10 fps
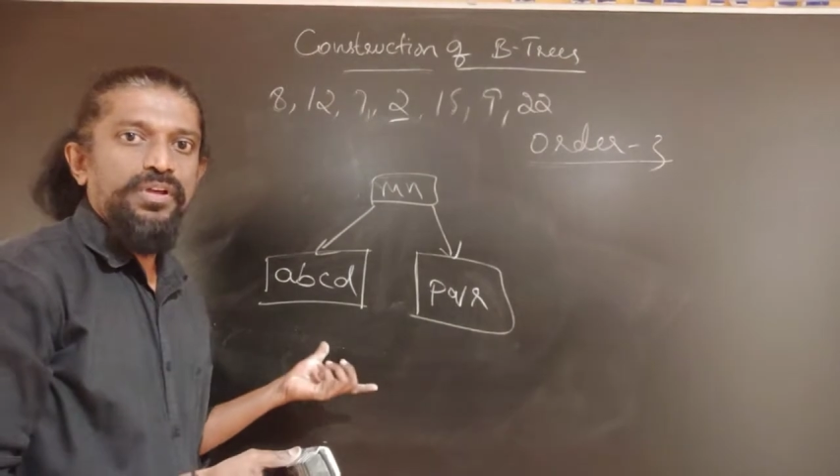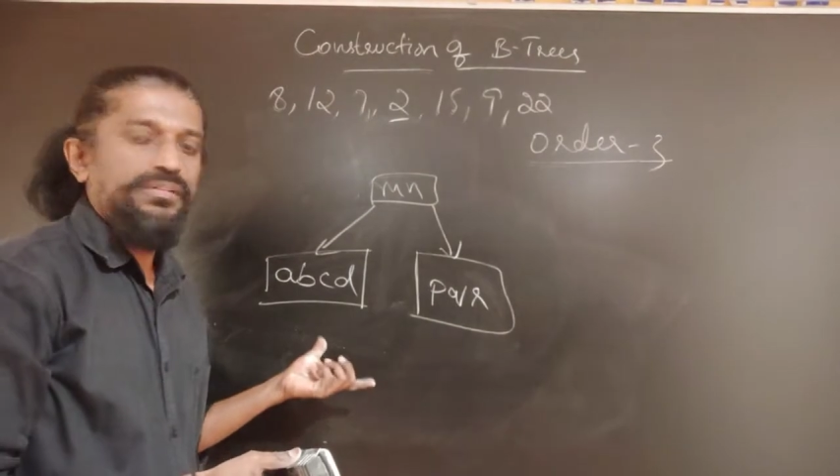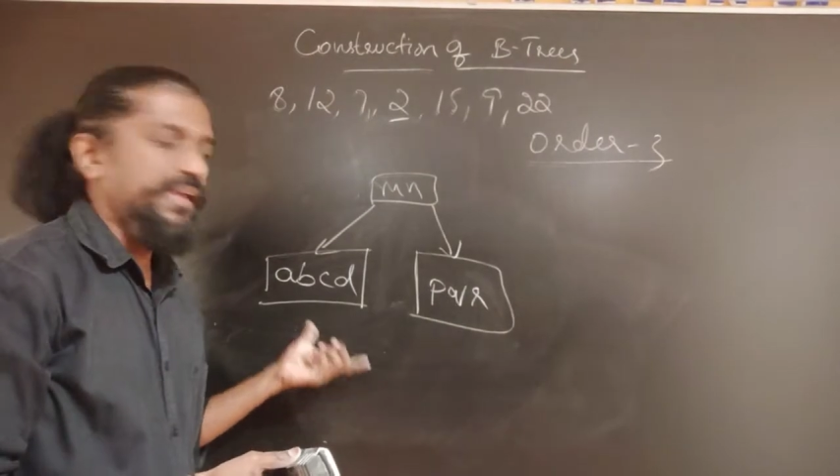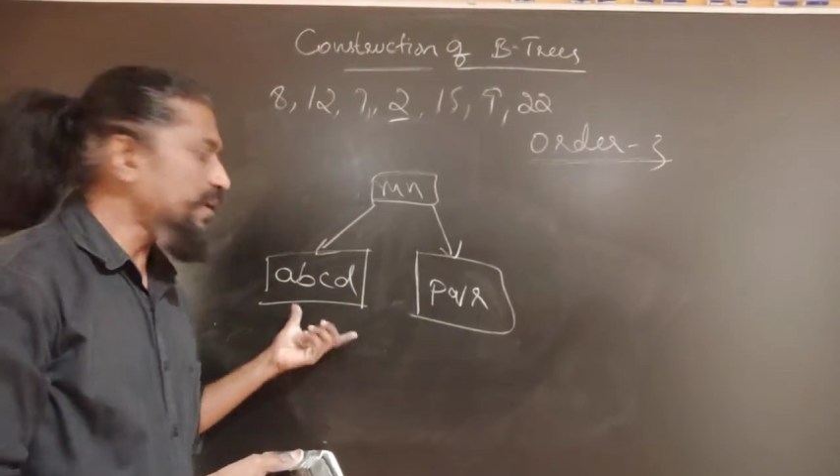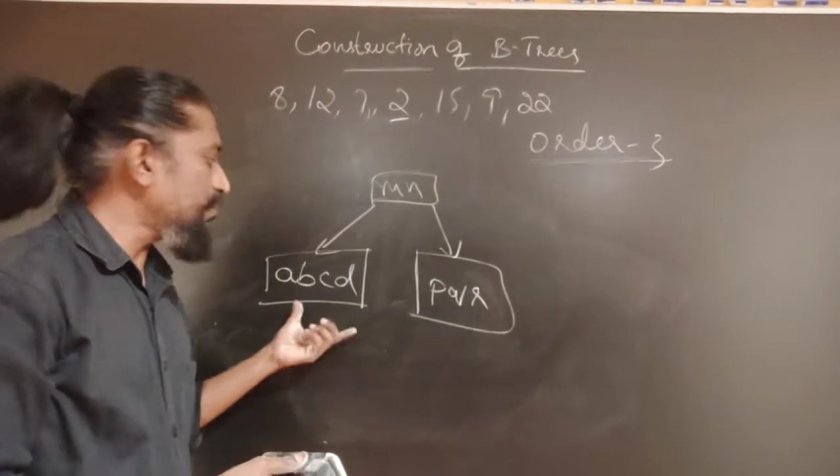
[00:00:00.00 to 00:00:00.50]

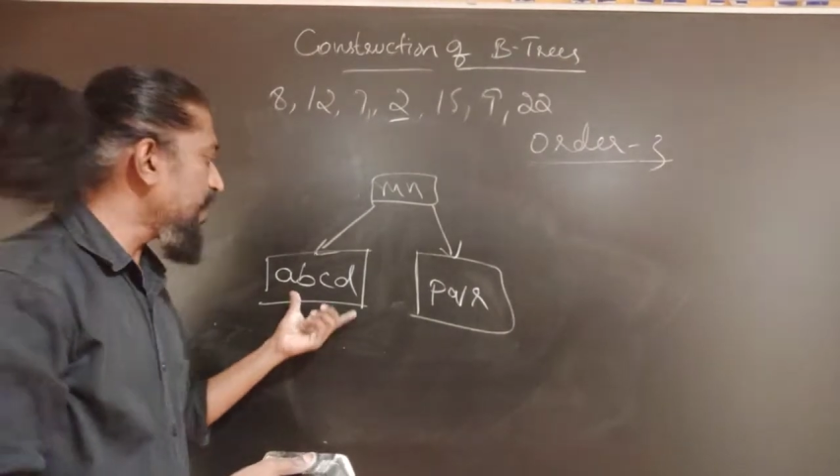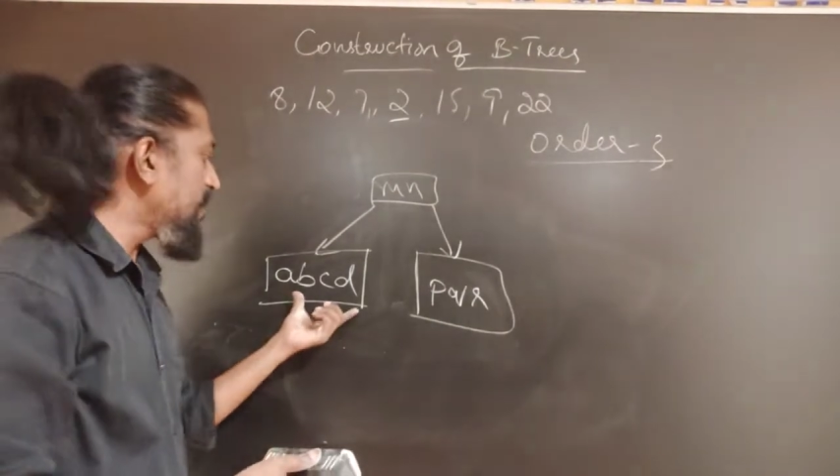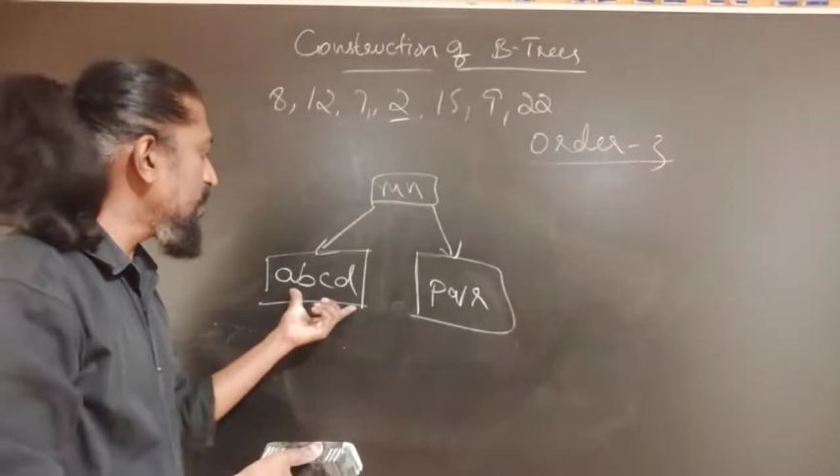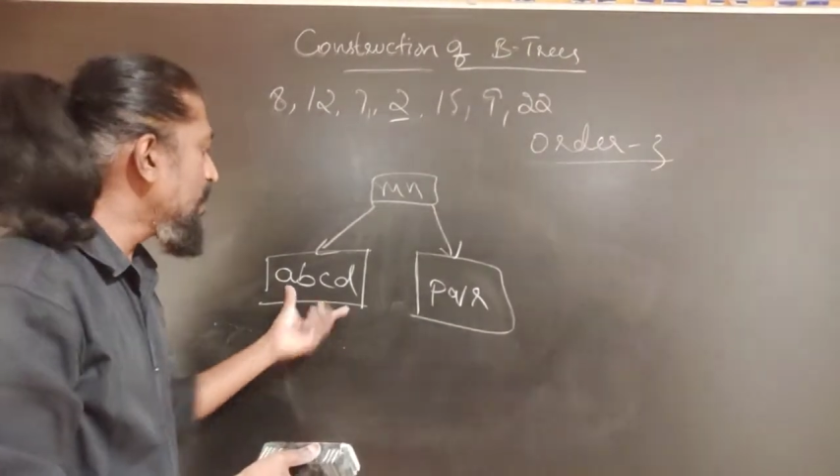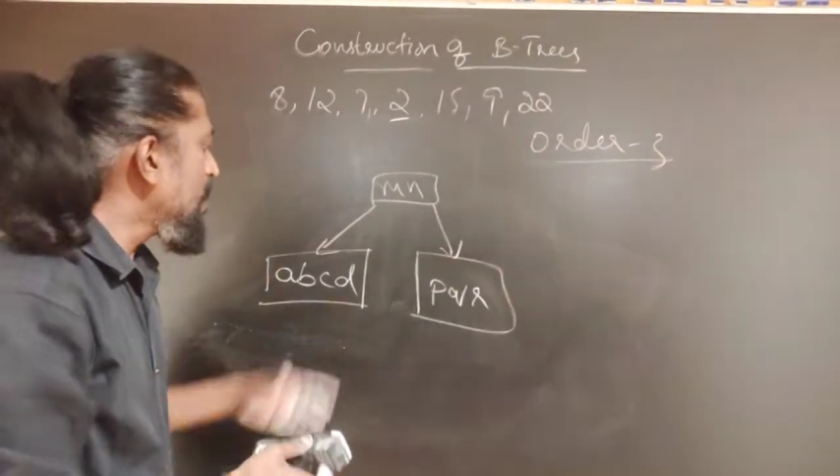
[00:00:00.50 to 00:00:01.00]

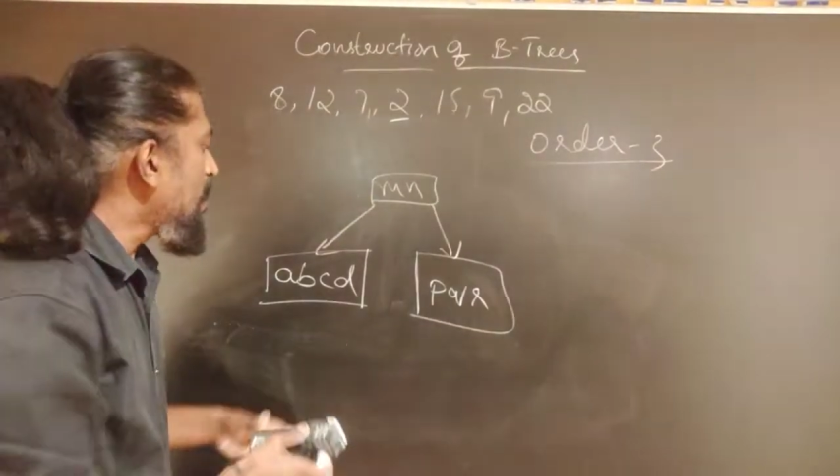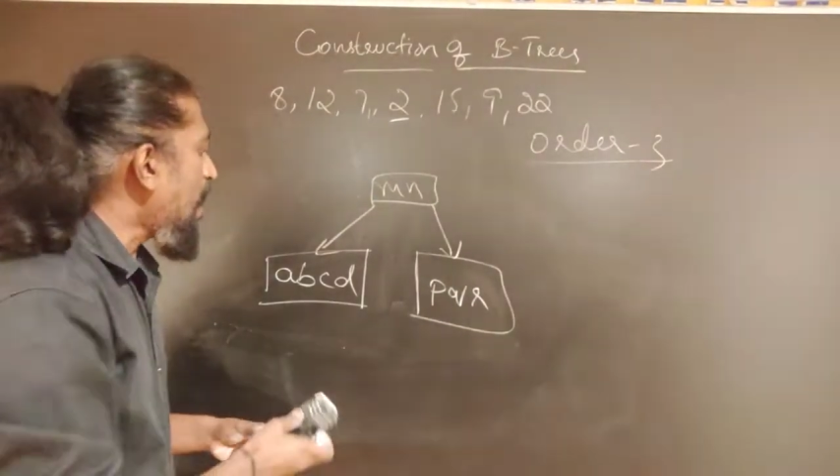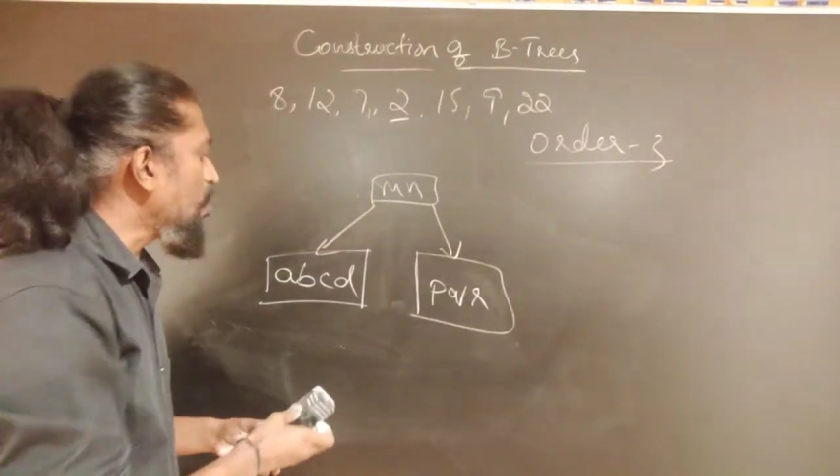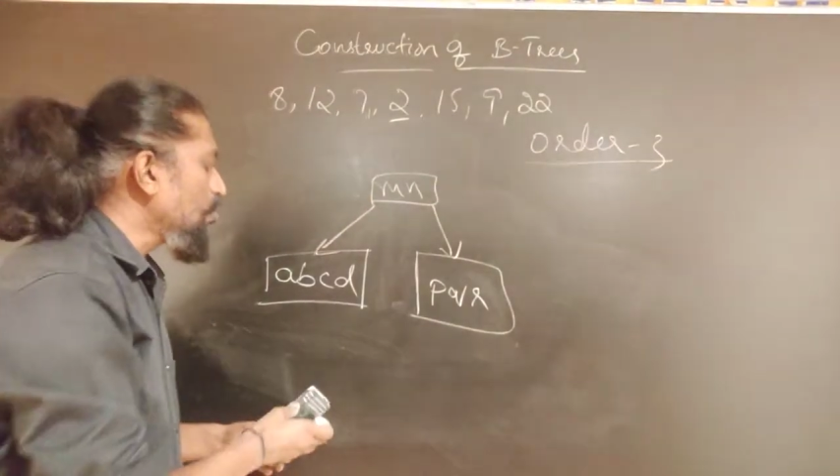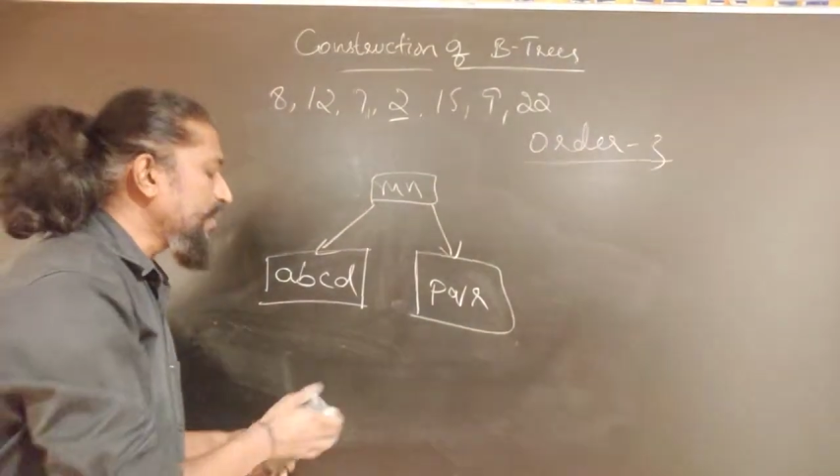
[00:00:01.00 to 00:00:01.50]
thereby
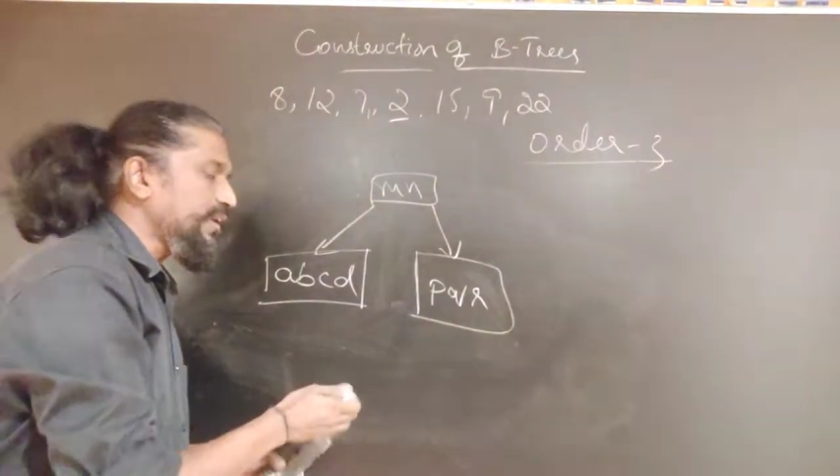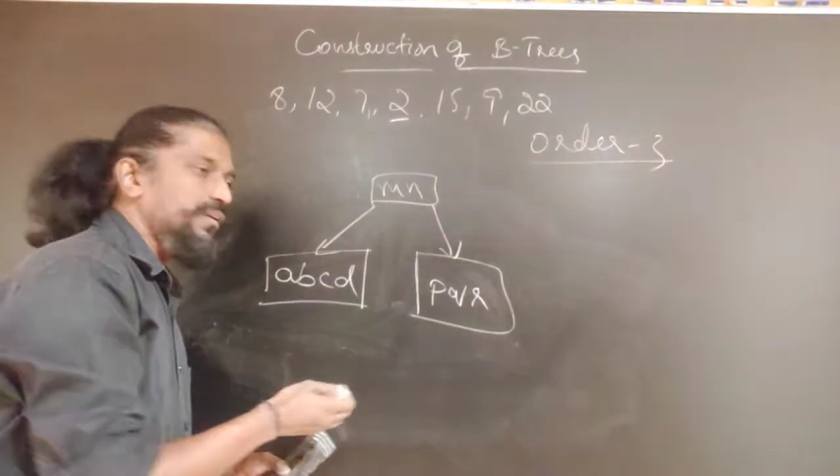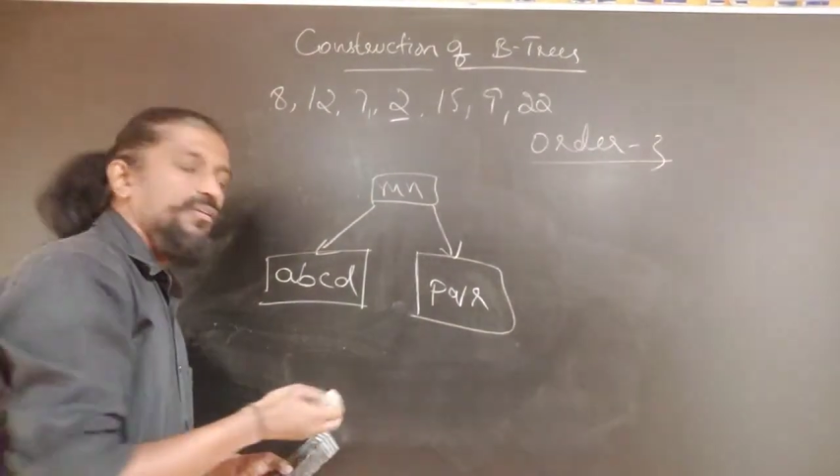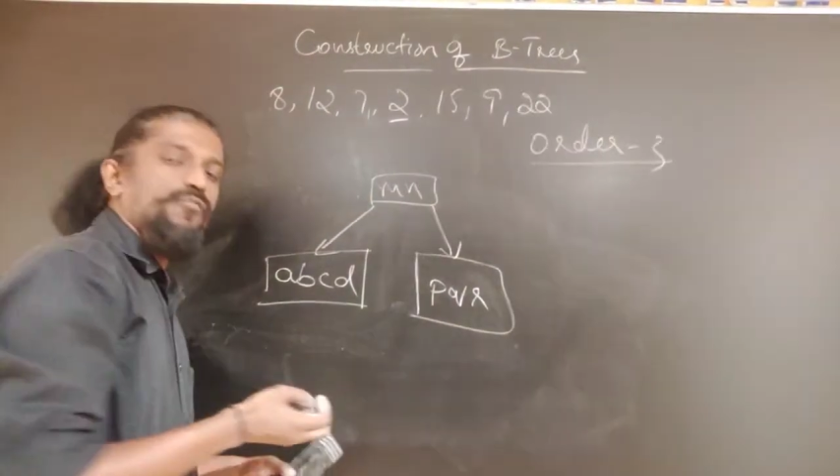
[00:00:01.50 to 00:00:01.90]
allowing